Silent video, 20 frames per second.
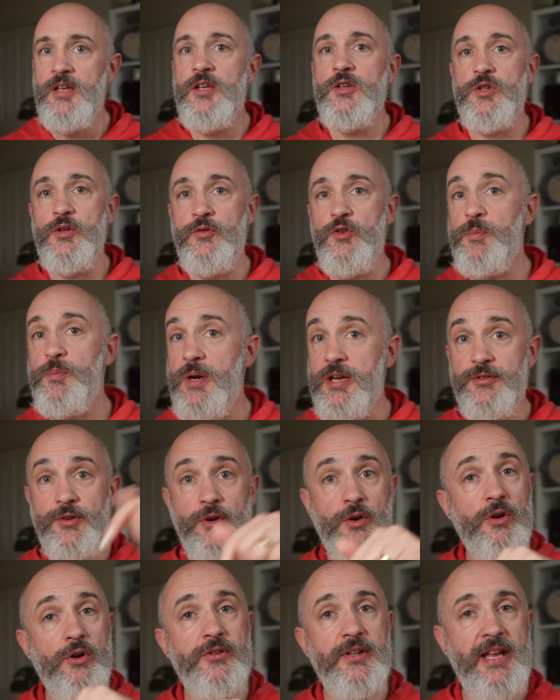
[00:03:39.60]
So if you press
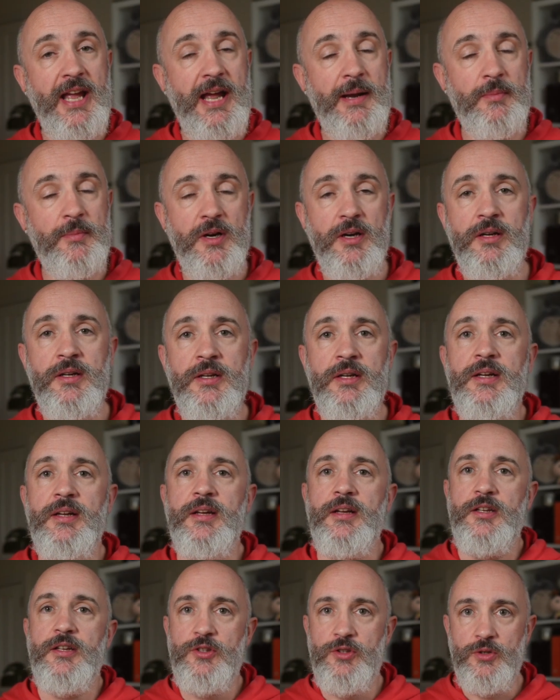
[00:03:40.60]
record on the camera,
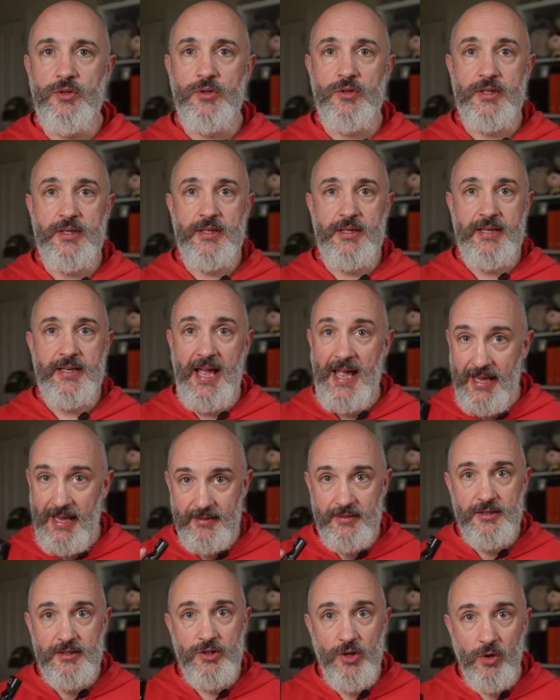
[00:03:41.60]
you
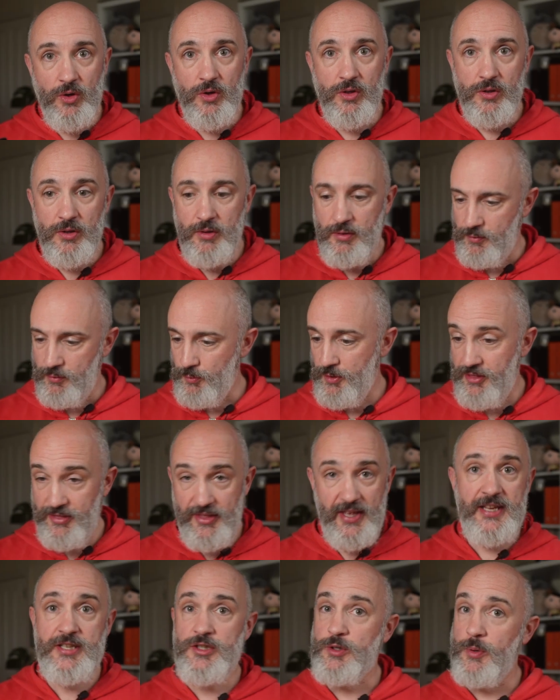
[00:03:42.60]
can't toggle with
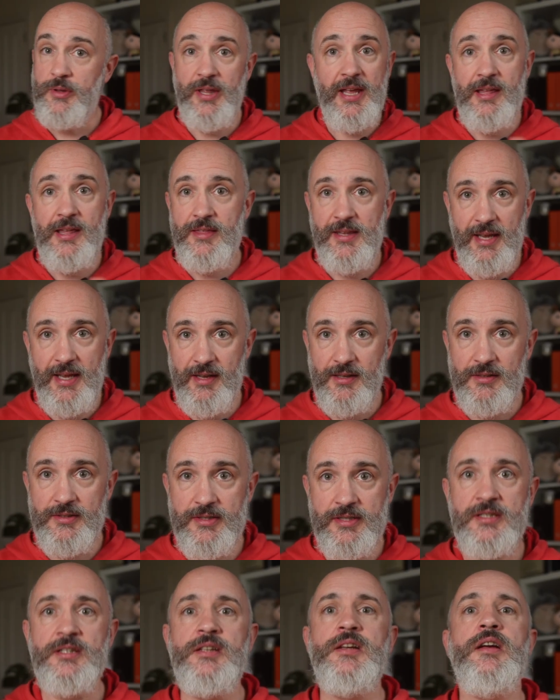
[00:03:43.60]
this or with anything
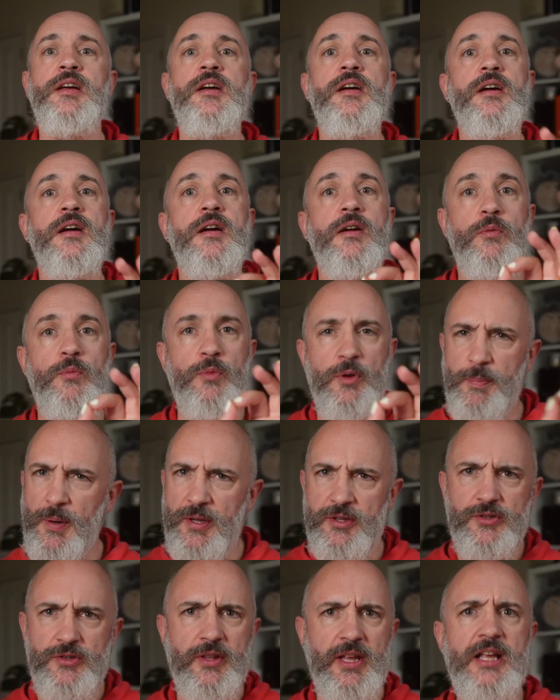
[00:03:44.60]
else with
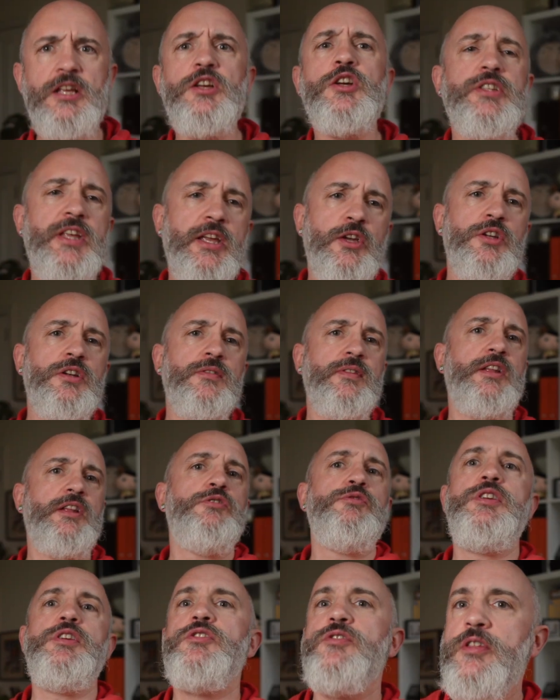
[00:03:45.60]
buttons on the, because I could have like
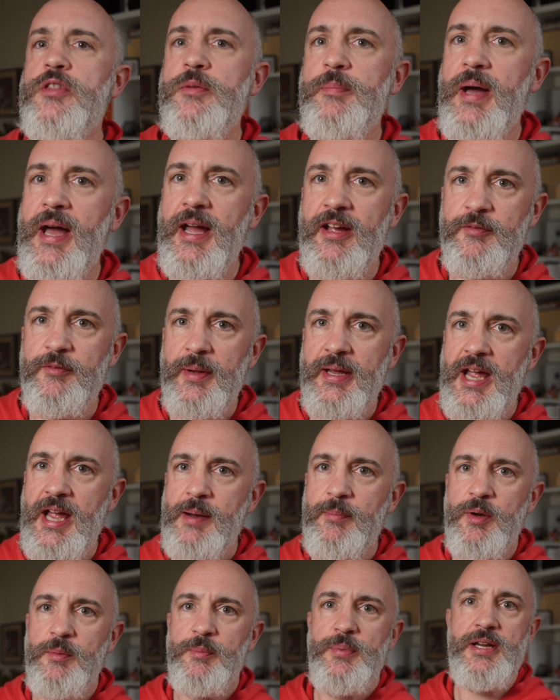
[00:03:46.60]
reached around the back of my
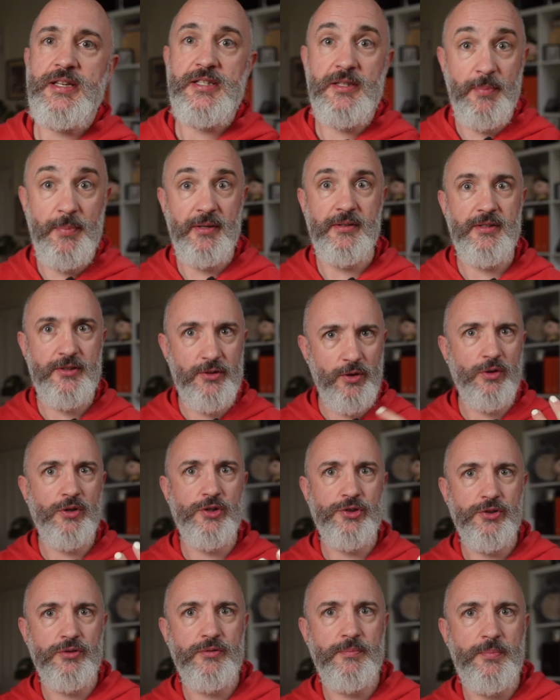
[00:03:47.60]
camera and pressed the button to
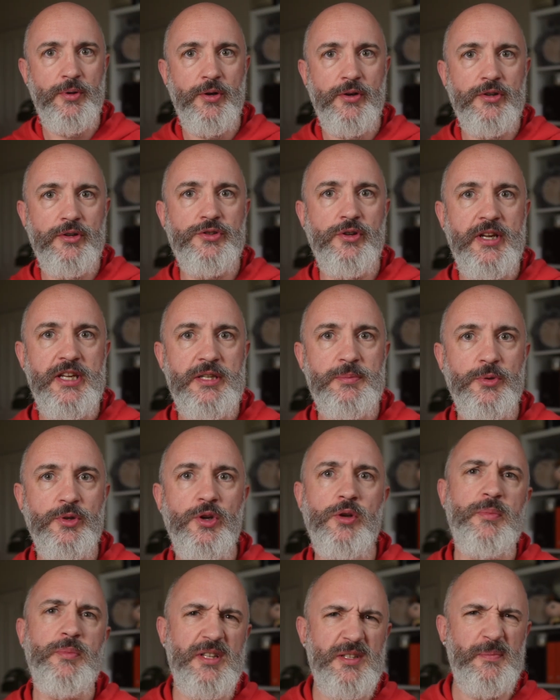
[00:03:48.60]
toggle product showcase mode
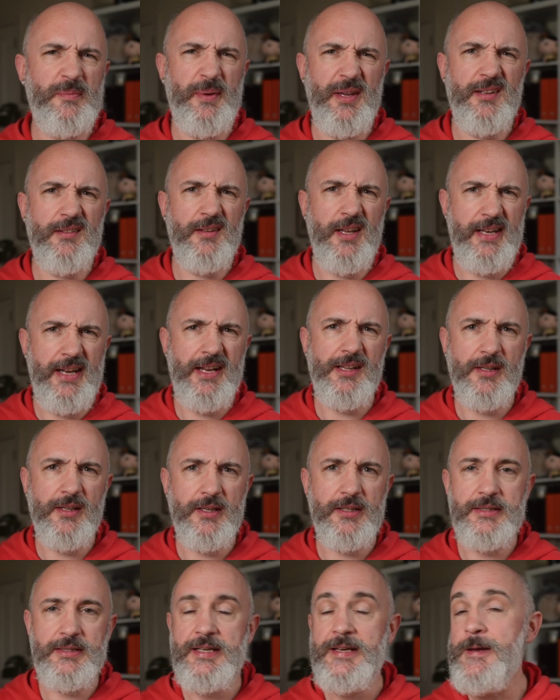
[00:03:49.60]
on, but it's a bit
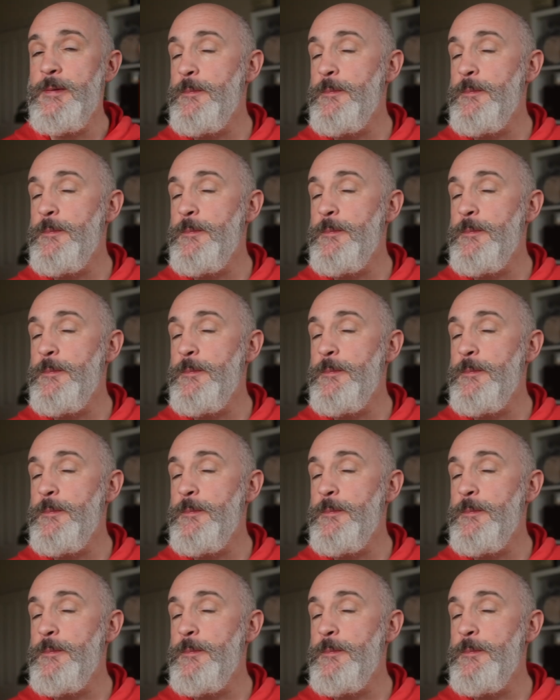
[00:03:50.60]
inelegant.